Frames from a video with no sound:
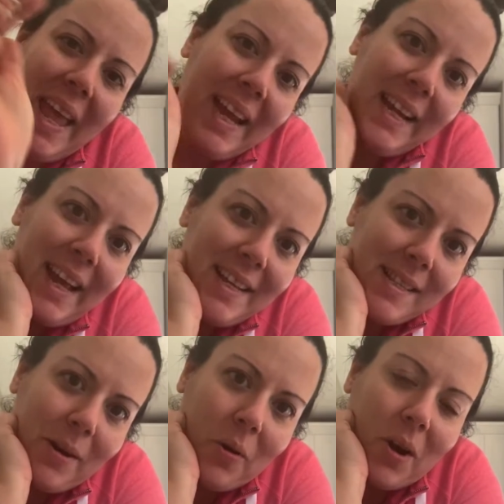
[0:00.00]
Hey guys,
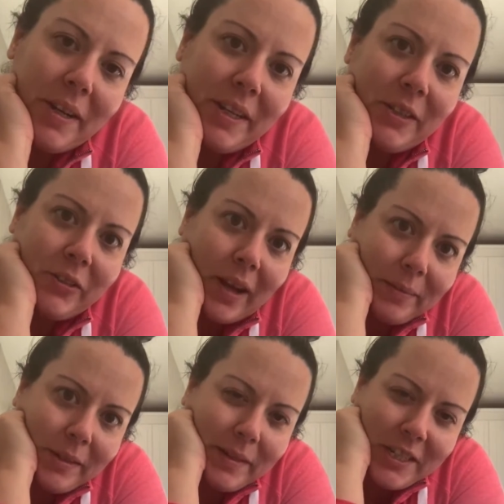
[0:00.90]
how are you? I'm
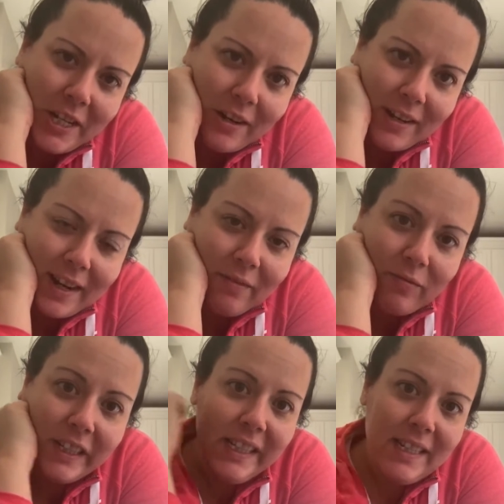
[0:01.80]
going to be sharing a
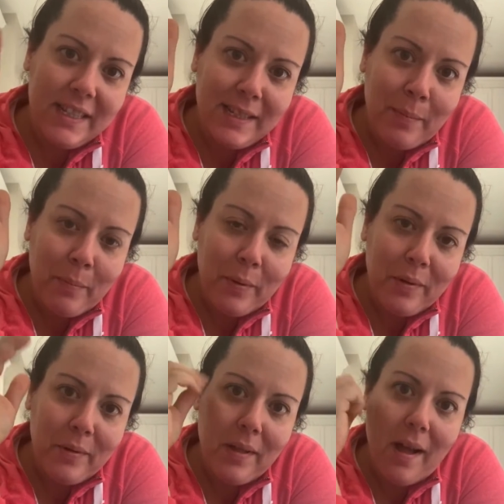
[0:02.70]
really
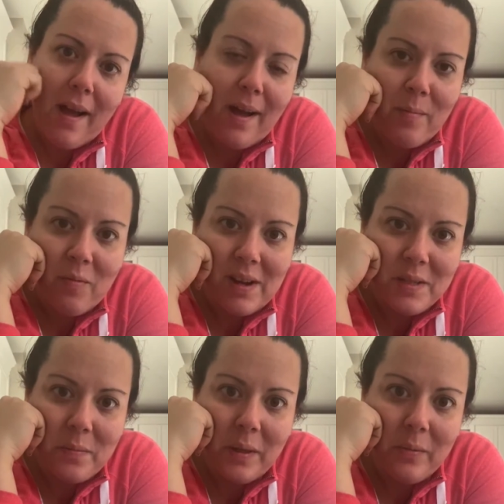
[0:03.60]
simple
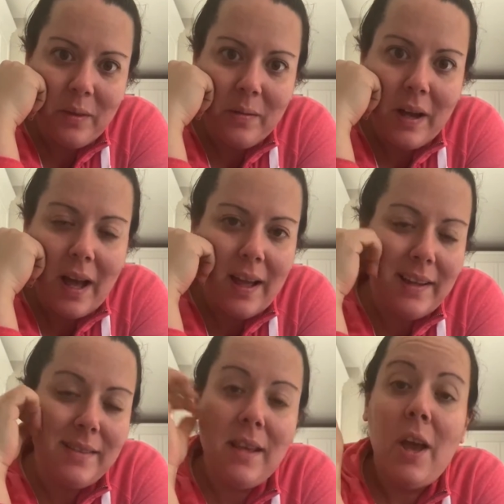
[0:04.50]
recipe with you
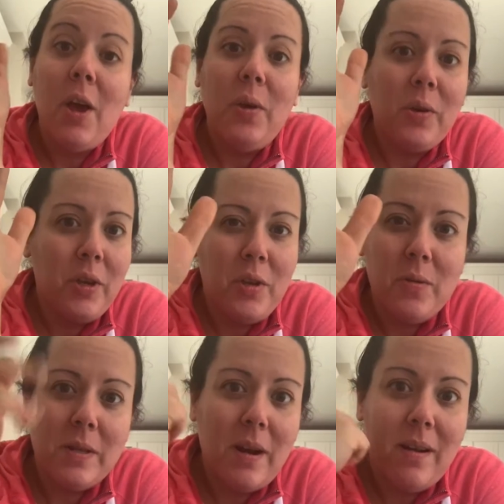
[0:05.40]
guys. You can use
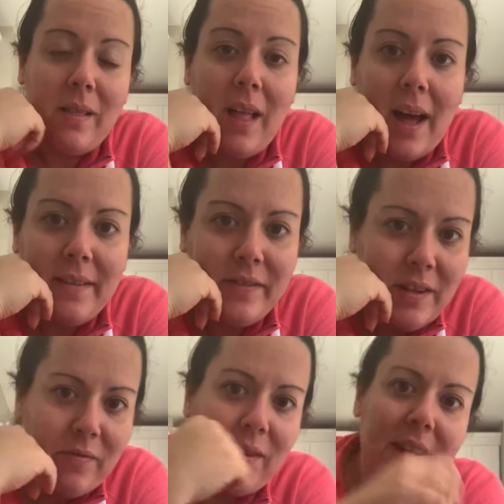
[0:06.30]
it on a lot of
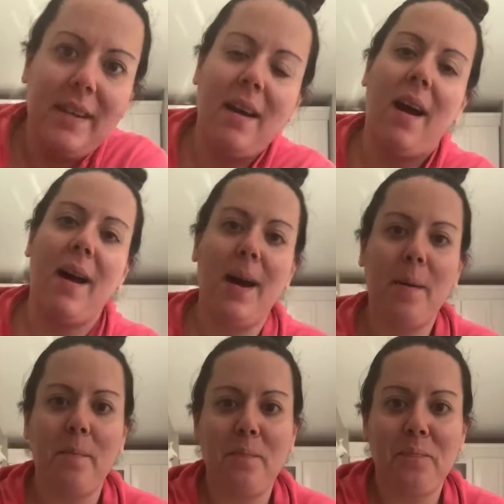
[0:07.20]
different
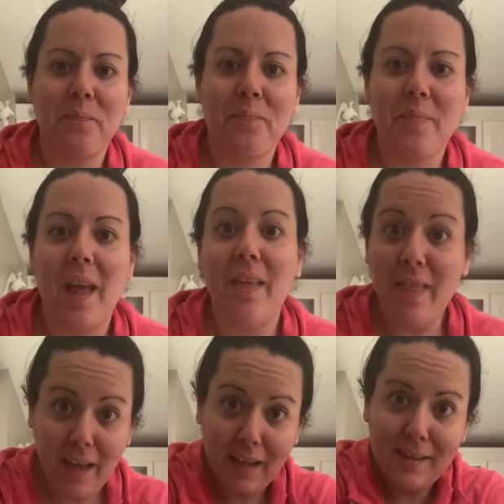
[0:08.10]

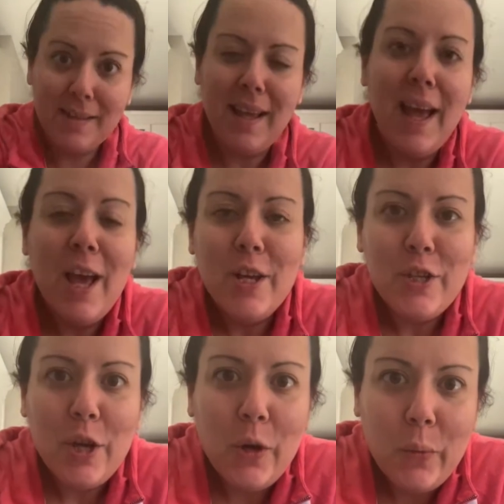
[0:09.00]
things.
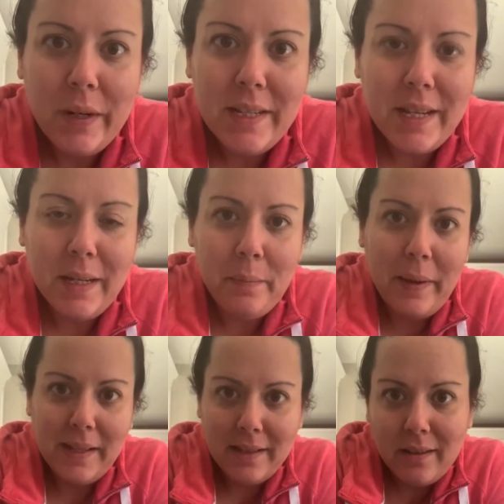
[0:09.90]
So what it's going to
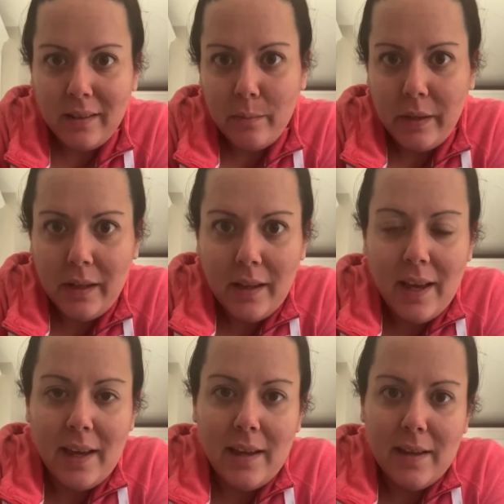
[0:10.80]
basically be
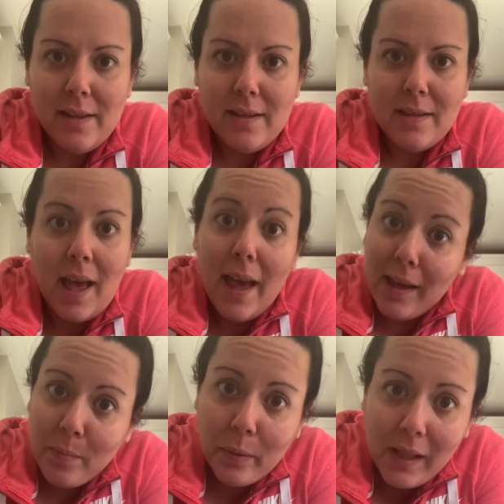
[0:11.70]
is
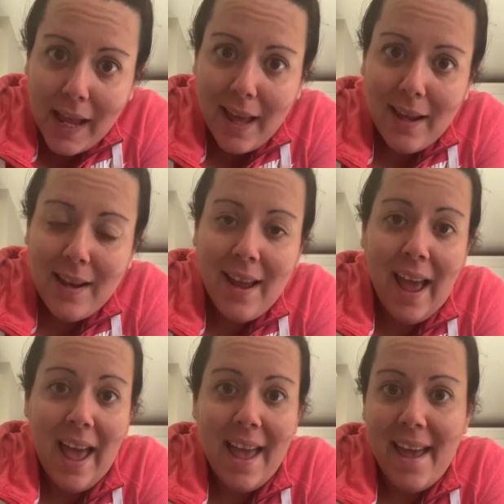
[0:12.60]
eggplant
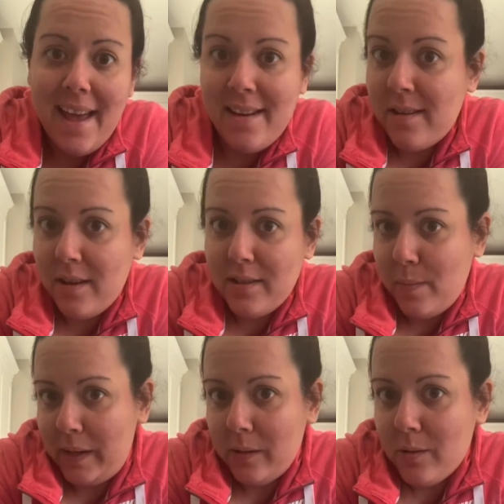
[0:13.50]
and
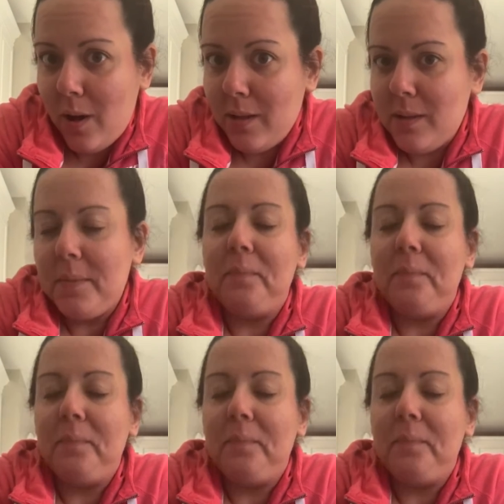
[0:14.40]
tomato sauce.